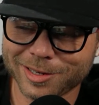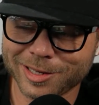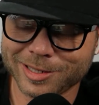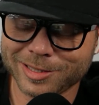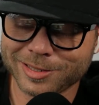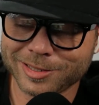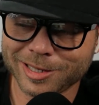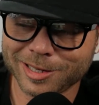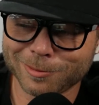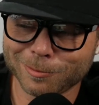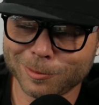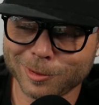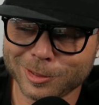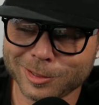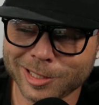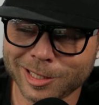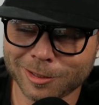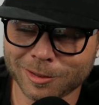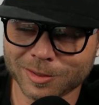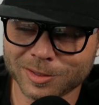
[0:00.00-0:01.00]
instead, we're
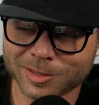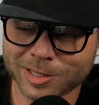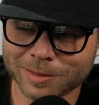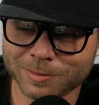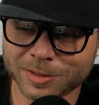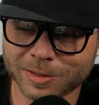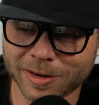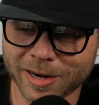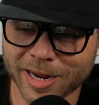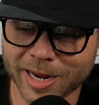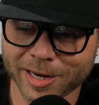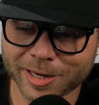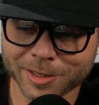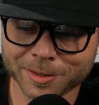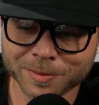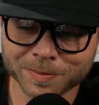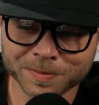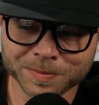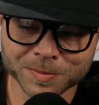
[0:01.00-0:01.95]
staying on the same track.